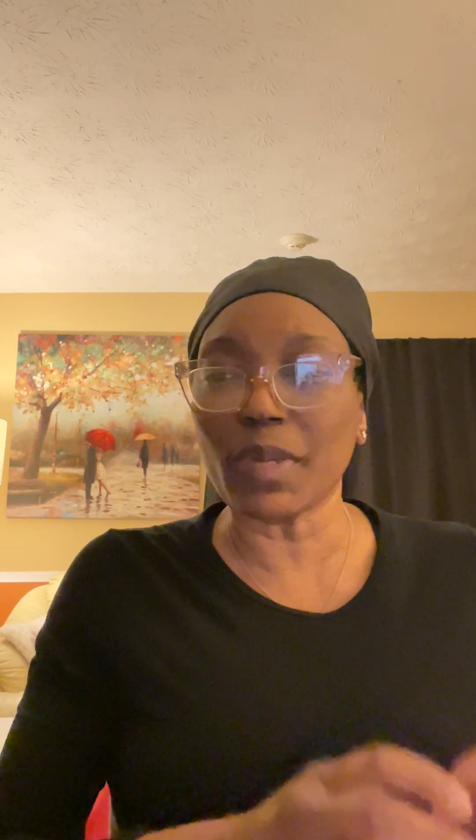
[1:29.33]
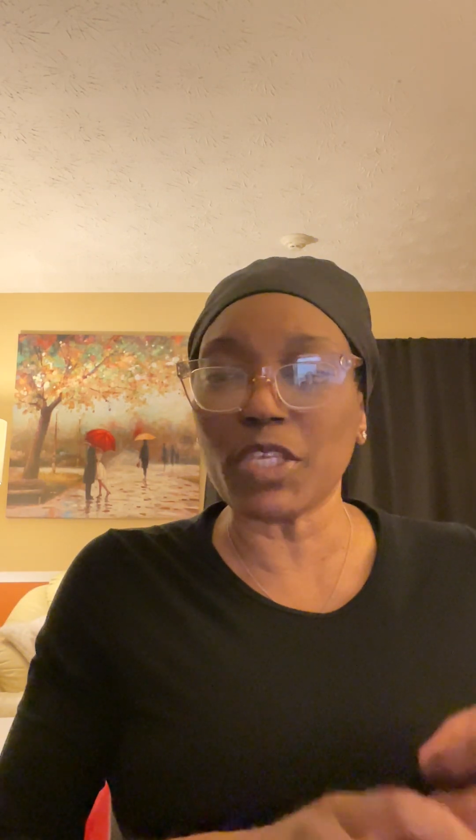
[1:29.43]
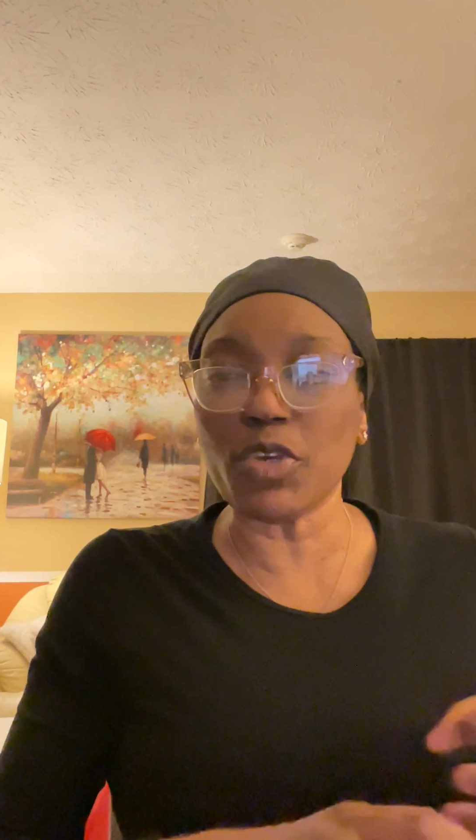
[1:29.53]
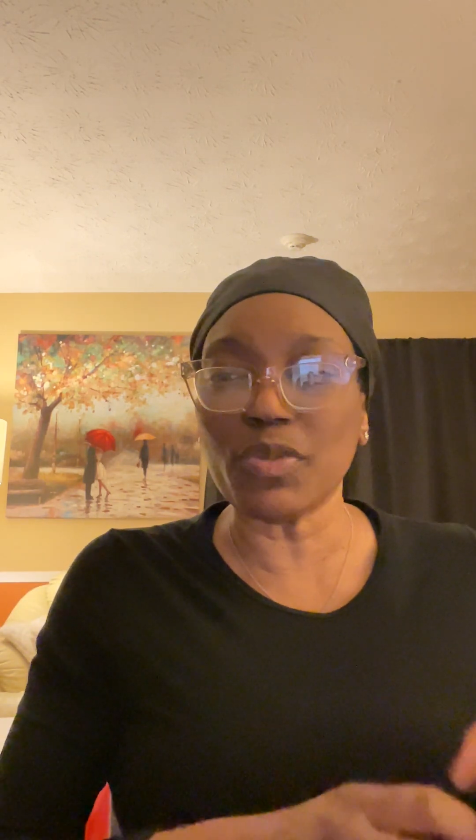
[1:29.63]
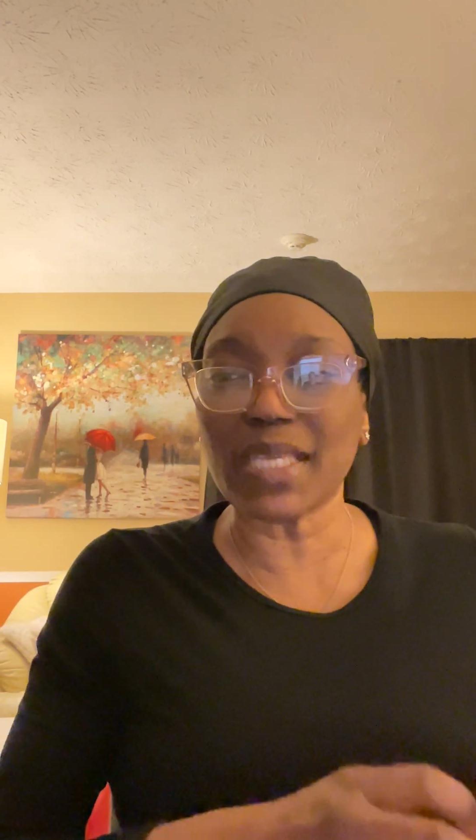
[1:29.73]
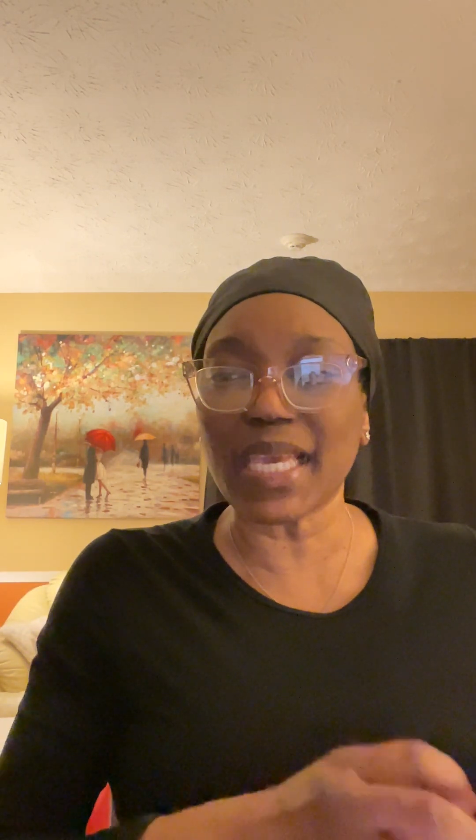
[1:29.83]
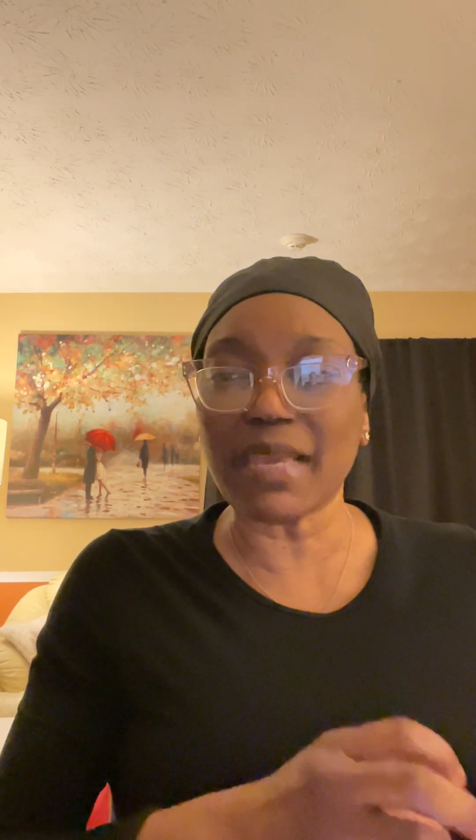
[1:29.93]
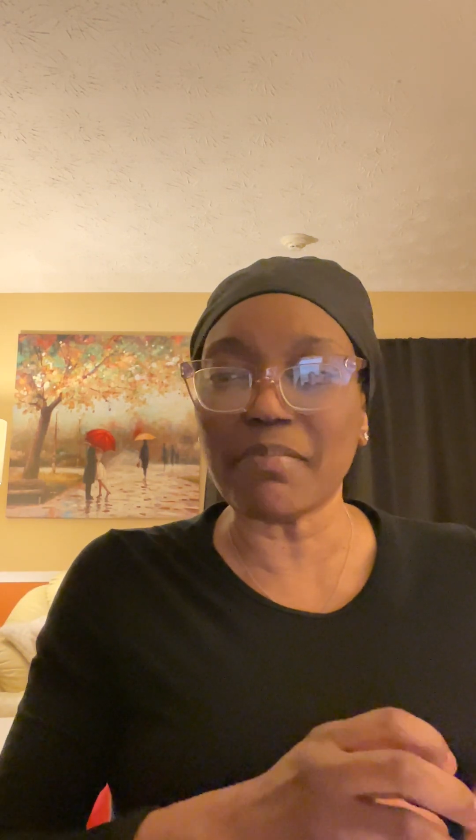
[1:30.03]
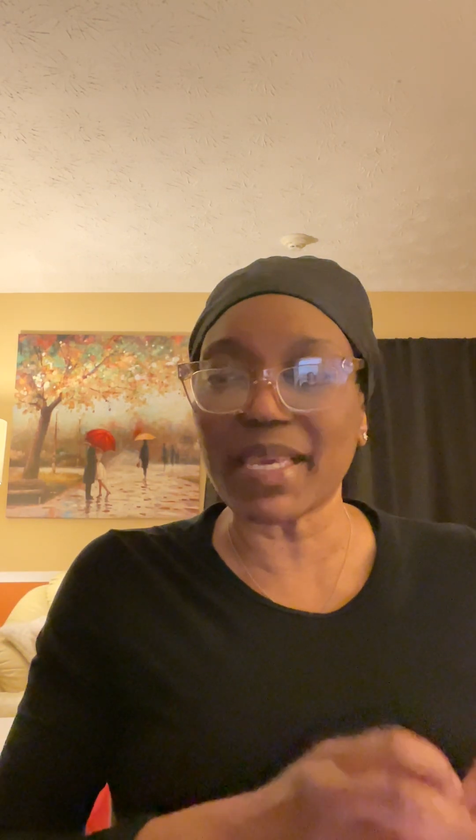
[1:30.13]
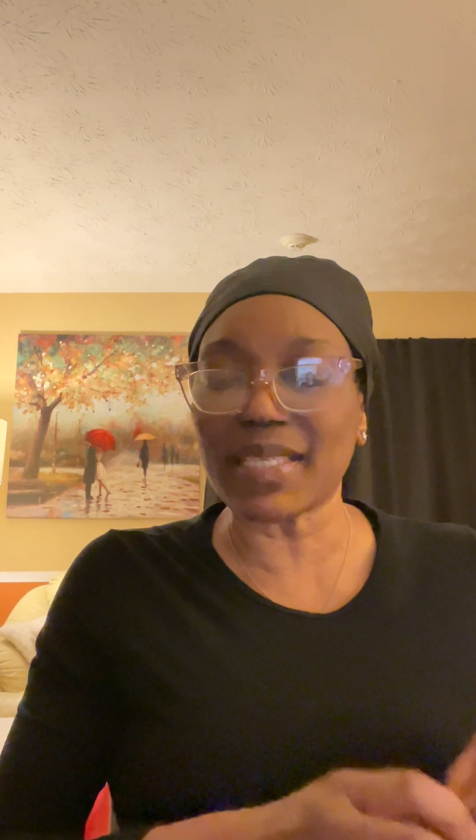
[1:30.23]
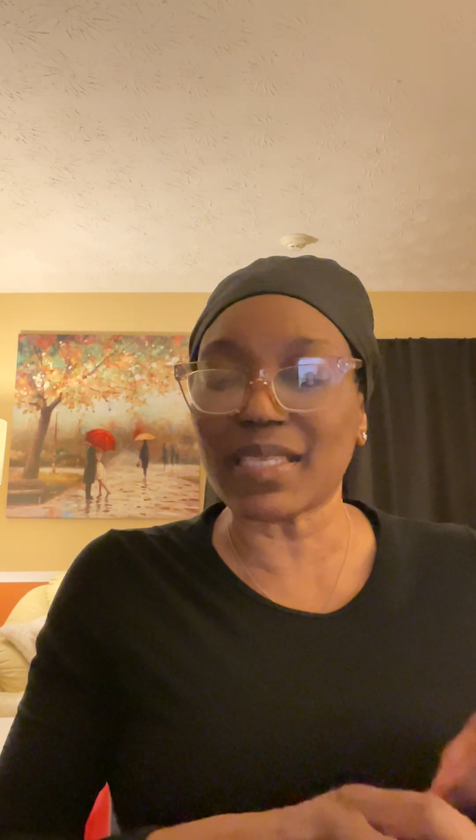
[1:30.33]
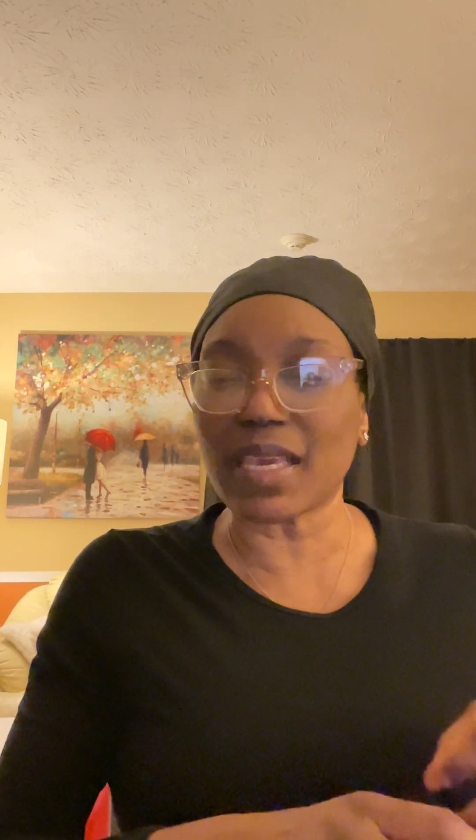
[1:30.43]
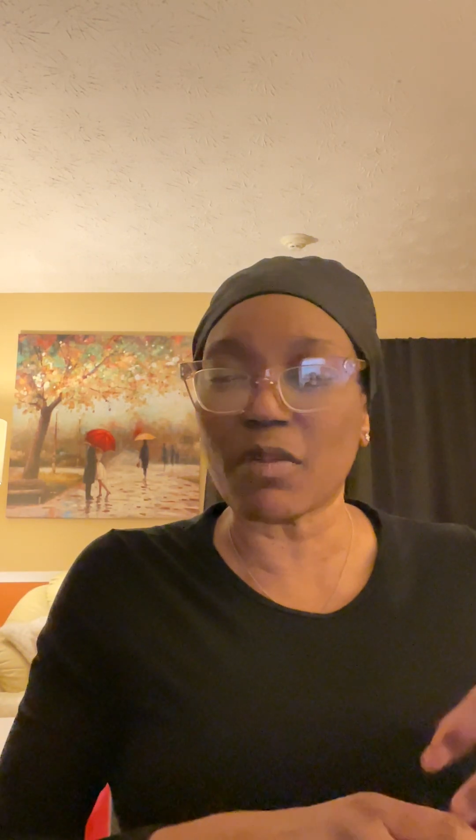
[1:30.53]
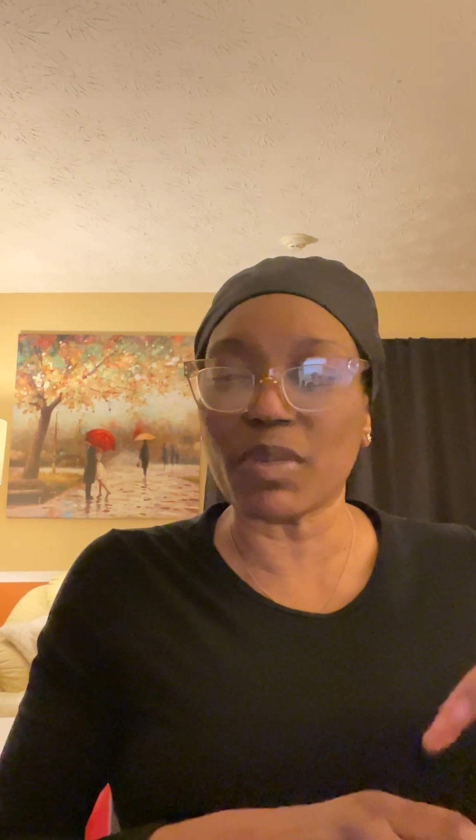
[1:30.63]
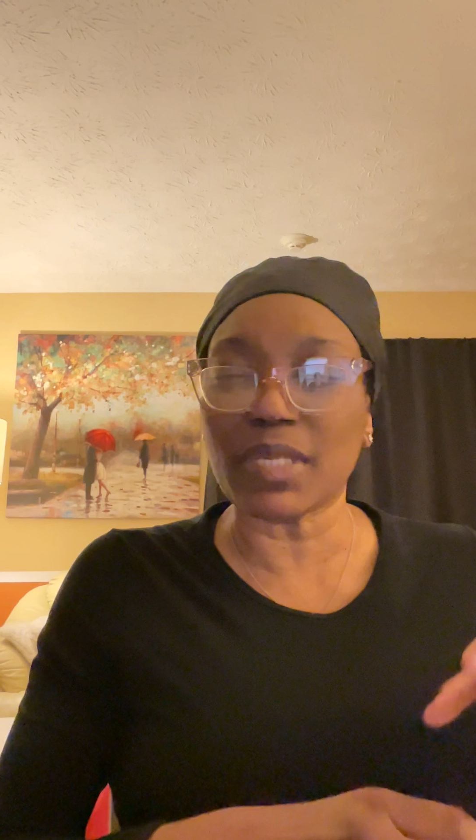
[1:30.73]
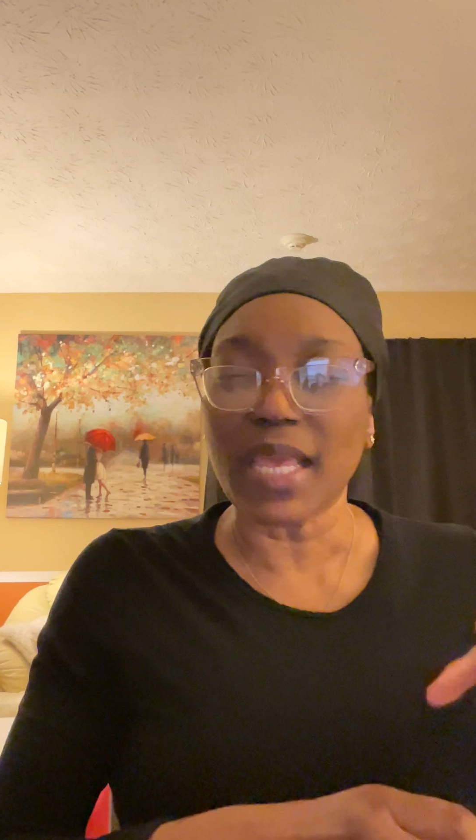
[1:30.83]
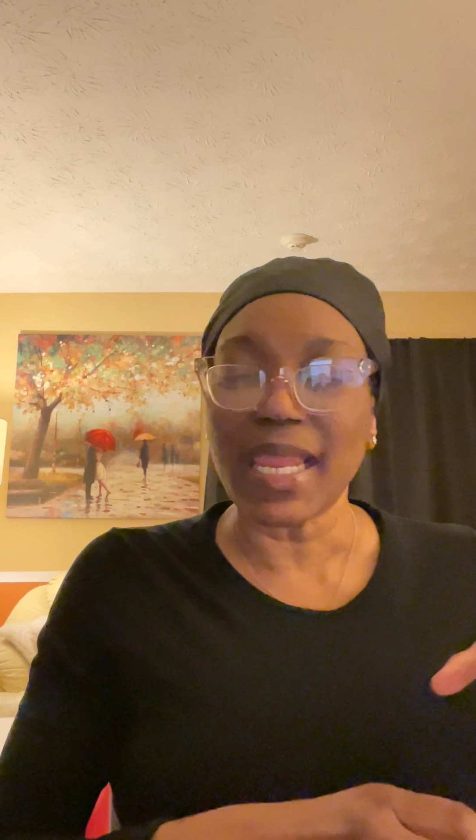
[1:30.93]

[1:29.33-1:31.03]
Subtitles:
using it, mixing it with